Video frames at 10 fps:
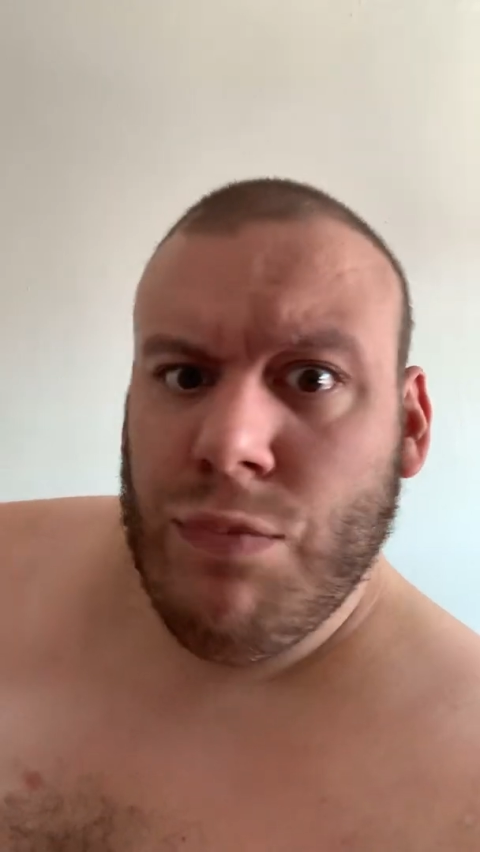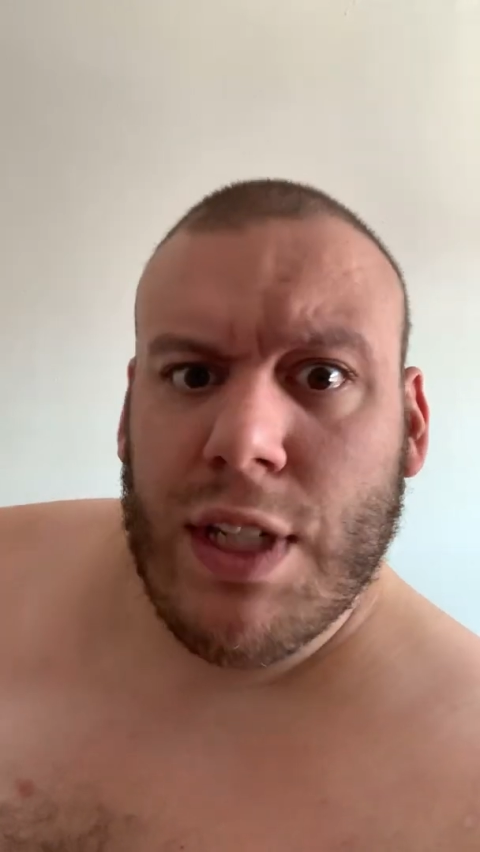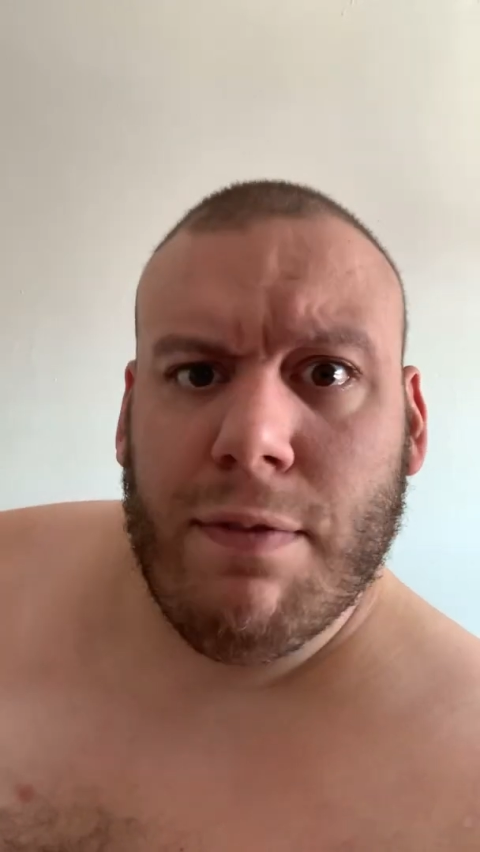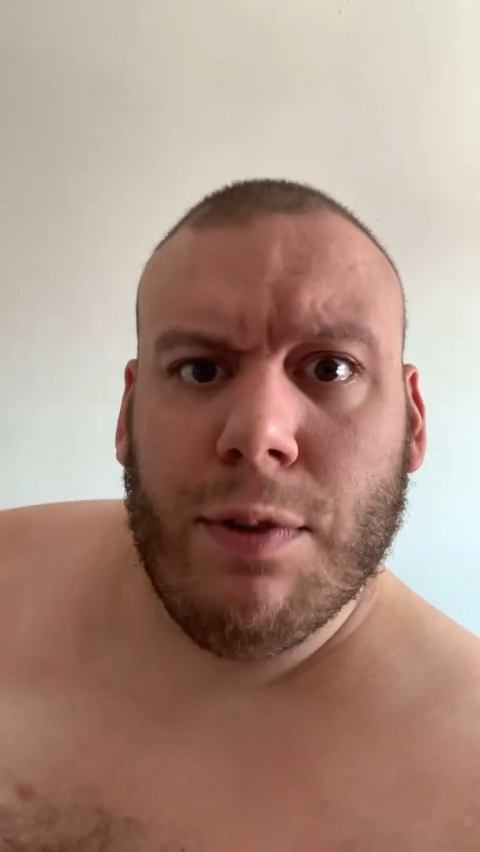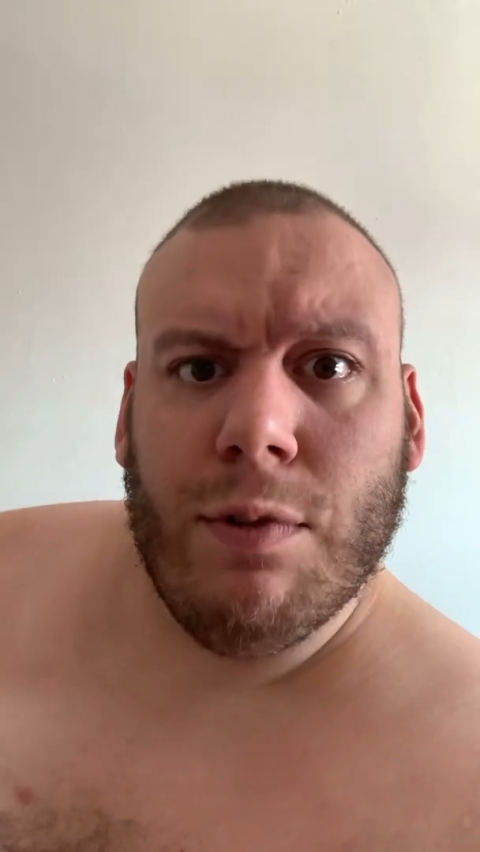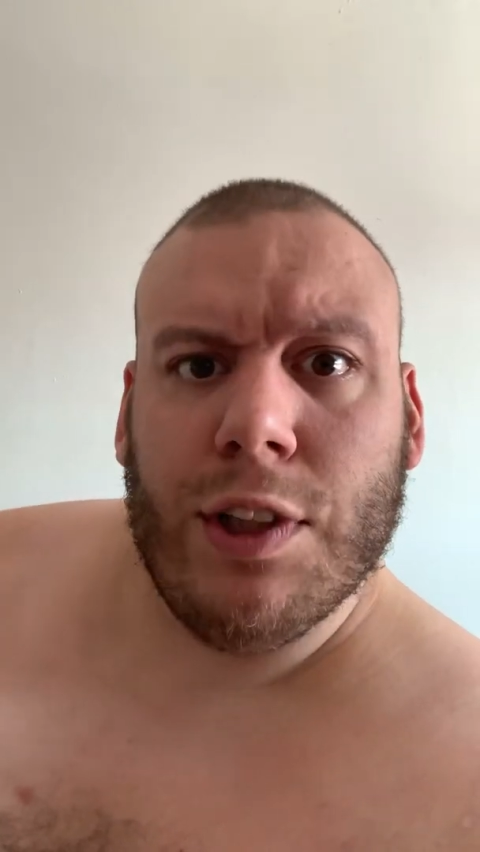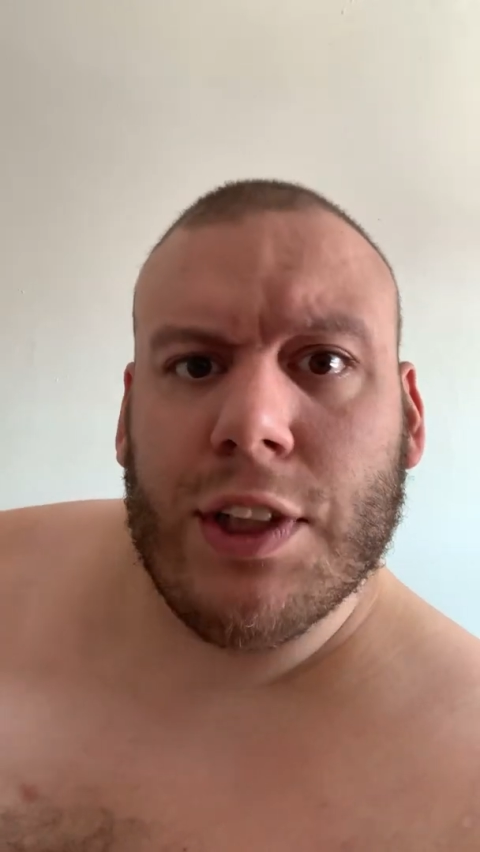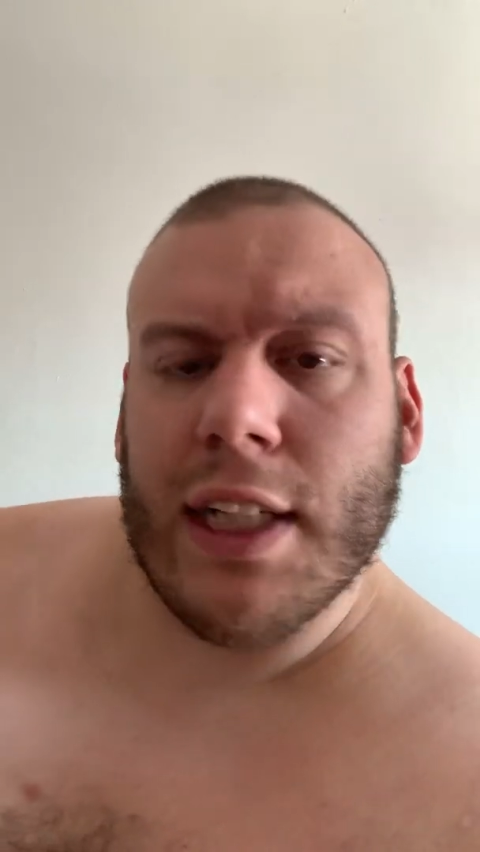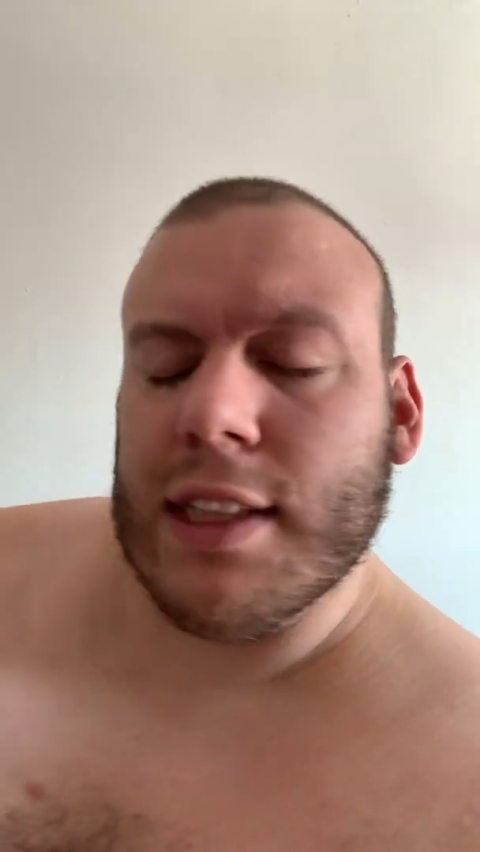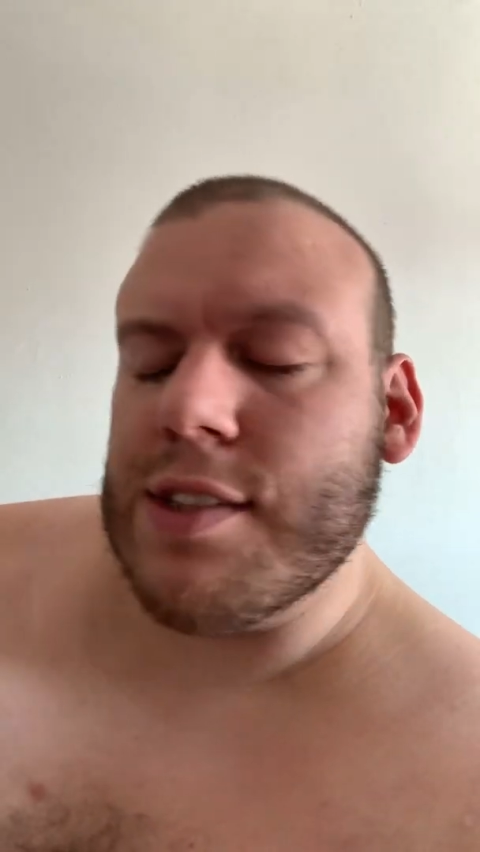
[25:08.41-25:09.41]
definitely want to
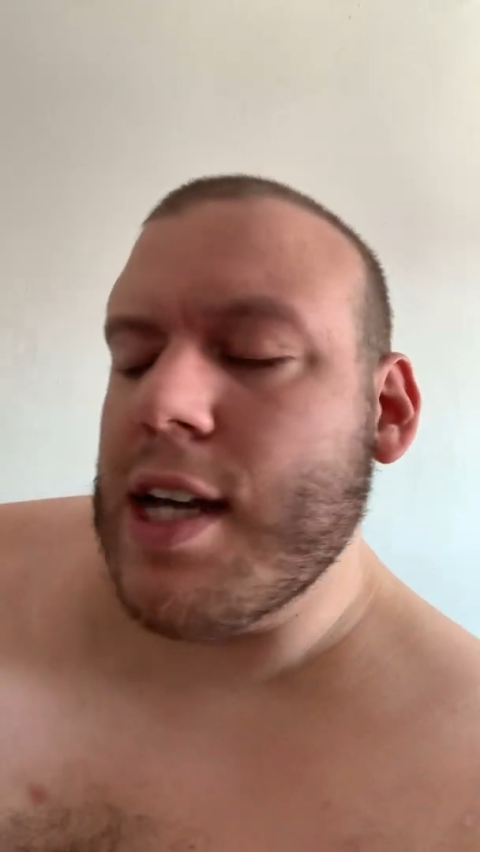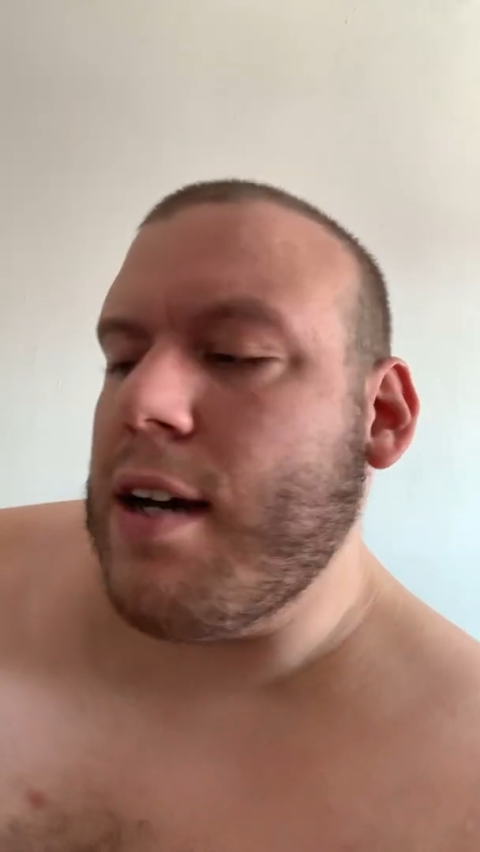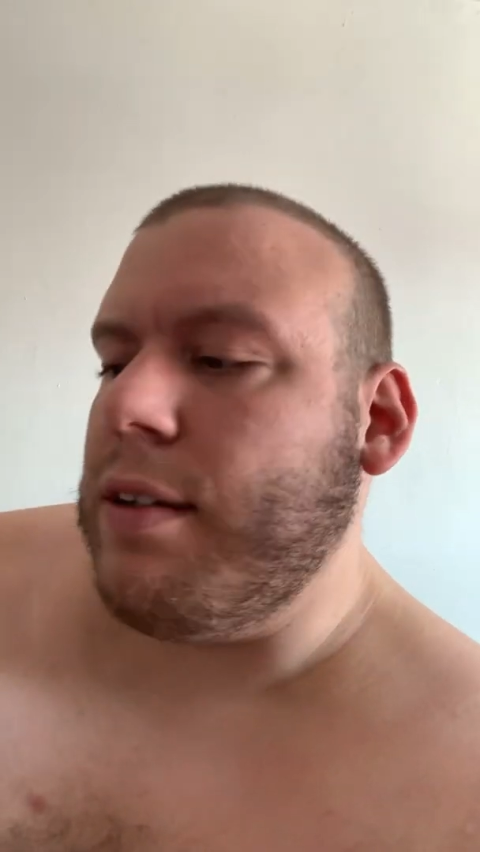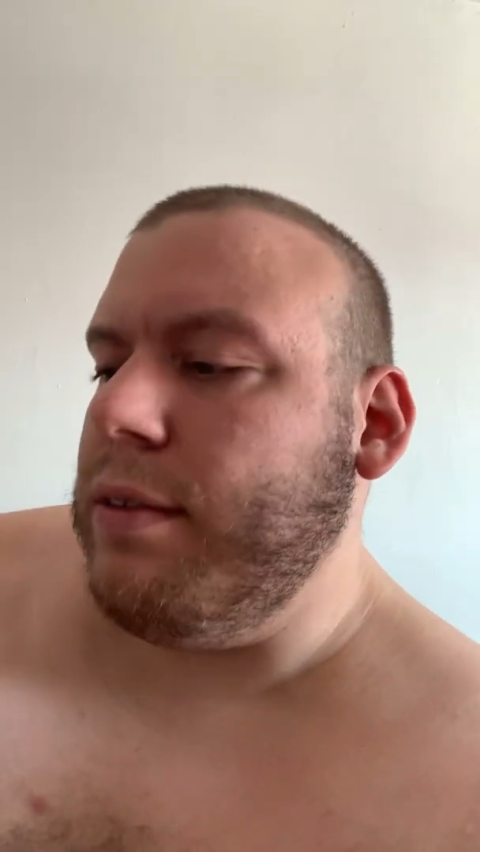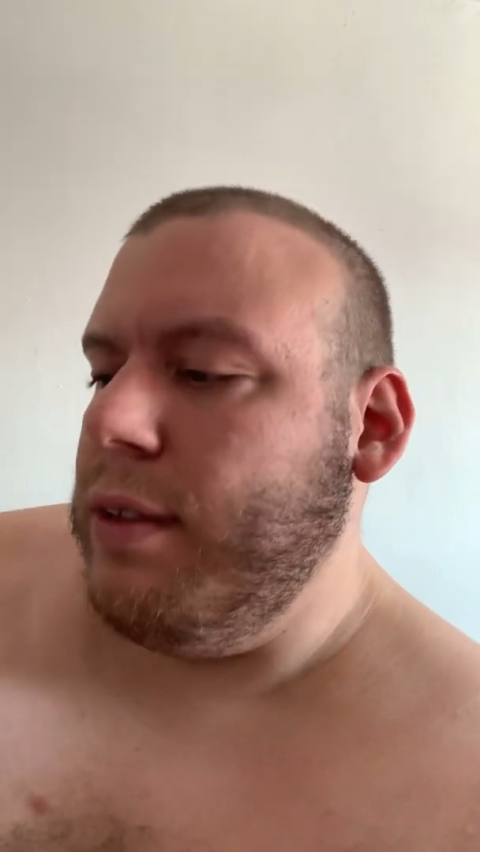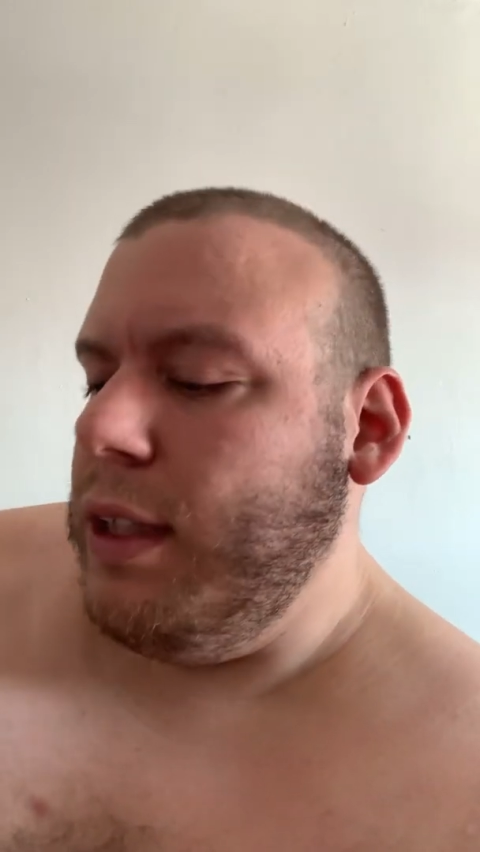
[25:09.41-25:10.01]
check this out.